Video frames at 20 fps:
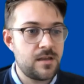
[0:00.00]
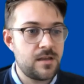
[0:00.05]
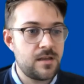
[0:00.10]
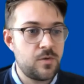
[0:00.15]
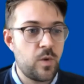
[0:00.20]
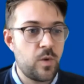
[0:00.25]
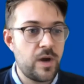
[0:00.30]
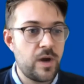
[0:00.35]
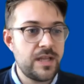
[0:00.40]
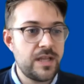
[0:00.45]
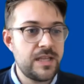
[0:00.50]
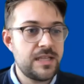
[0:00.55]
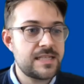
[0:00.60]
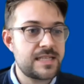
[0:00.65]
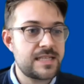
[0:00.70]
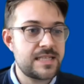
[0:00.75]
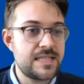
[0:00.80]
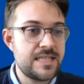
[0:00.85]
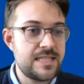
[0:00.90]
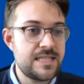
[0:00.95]
When the
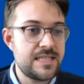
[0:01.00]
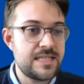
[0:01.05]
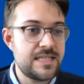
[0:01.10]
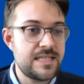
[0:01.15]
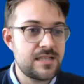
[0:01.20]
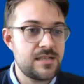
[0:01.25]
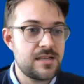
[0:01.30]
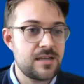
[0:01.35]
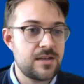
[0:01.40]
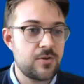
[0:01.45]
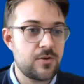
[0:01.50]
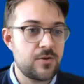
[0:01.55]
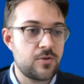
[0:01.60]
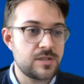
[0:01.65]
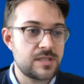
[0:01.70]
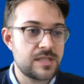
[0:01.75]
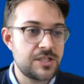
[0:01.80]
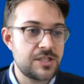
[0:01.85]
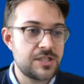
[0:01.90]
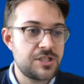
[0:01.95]

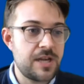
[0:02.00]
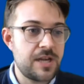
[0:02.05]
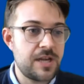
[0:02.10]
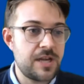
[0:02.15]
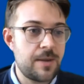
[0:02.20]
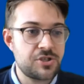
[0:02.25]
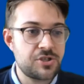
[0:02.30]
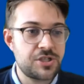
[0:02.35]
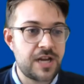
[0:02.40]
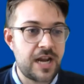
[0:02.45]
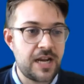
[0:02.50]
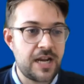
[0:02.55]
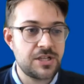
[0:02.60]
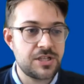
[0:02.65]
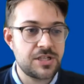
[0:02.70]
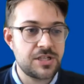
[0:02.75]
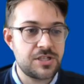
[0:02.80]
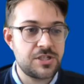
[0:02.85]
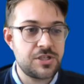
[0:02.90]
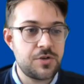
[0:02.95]
season/temperature
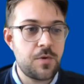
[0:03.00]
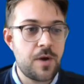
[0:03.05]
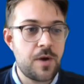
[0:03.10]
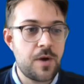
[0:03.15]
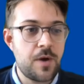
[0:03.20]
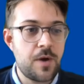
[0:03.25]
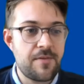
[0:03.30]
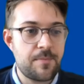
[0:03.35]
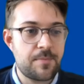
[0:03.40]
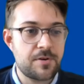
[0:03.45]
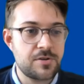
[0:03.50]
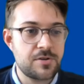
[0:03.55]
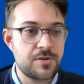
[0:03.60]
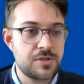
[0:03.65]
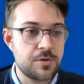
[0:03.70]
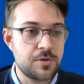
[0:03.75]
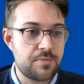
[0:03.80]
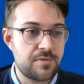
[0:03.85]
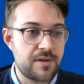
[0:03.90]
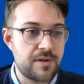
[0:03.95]
changes, do you have a
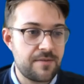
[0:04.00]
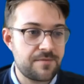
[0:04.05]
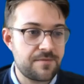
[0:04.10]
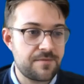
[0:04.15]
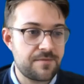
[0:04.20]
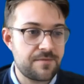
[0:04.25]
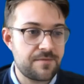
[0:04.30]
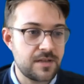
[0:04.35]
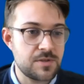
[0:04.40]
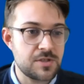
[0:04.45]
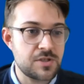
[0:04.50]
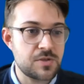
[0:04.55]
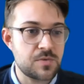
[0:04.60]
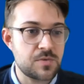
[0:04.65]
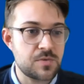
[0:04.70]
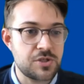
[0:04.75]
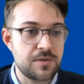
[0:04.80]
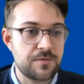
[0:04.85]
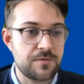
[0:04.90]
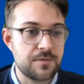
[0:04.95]
personal preference when
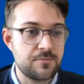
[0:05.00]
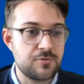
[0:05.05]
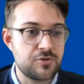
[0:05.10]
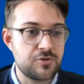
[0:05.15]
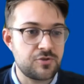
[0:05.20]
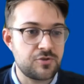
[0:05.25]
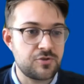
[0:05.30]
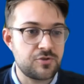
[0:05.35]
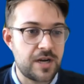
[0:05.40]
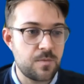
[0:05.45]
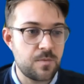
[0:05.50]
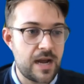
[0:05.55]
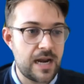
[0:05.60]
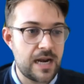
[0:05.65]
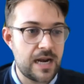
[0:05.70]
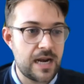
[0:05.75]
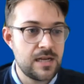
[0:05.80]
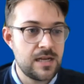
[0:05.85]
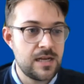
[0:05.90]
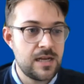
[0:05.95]
switching from dry to
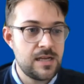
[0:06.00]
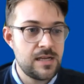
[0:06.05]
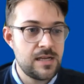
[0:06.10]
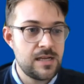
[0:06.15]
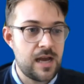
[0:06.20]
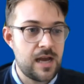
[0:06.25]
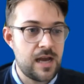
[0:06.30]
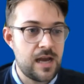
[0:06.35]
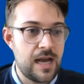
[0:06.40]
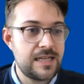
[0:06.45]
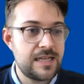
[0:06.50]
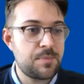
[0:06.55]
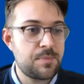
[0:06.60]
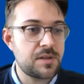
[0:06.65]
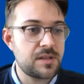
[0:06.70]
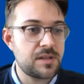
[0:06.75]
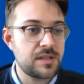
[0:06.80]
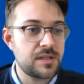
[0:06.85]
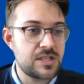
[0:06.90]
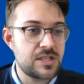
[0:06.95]
wet? I
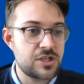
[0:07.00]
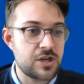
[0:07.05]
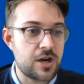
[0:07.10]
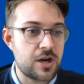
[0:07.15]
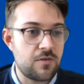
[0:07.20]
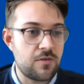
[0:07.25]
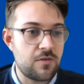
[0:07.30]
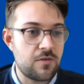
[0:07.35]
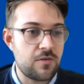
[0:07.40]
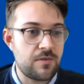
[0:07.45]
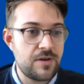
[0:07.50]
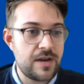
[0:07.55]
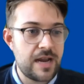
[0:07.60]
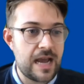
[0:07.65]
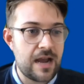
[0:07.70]
typically start around